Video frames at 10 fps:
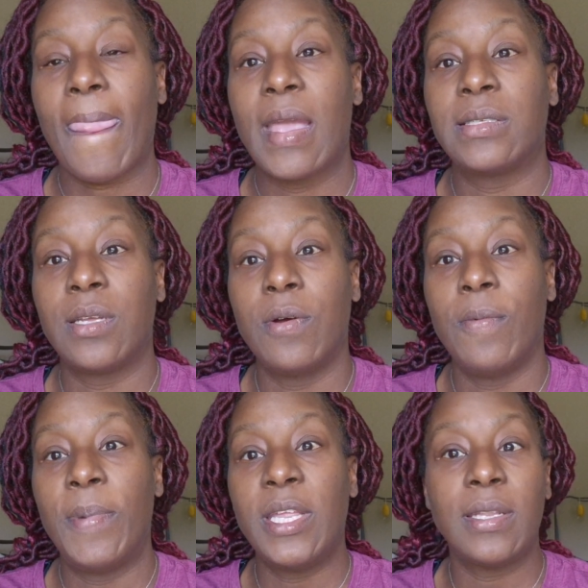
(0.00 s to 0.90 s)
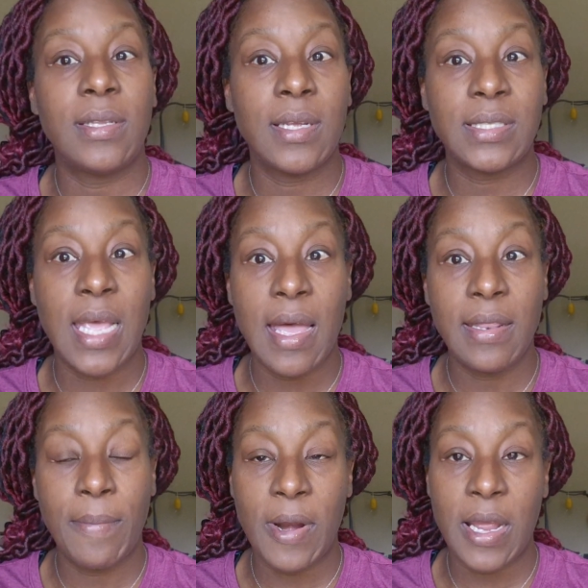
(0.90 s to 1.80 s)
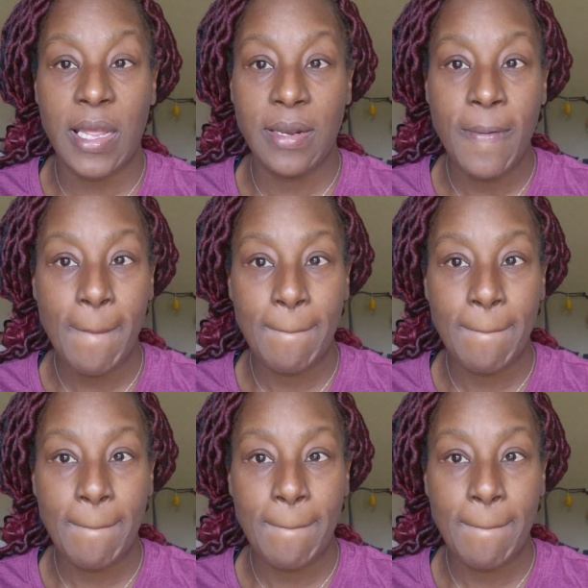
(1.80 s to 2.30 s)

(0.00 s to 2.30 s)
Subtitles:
So putting aside the pride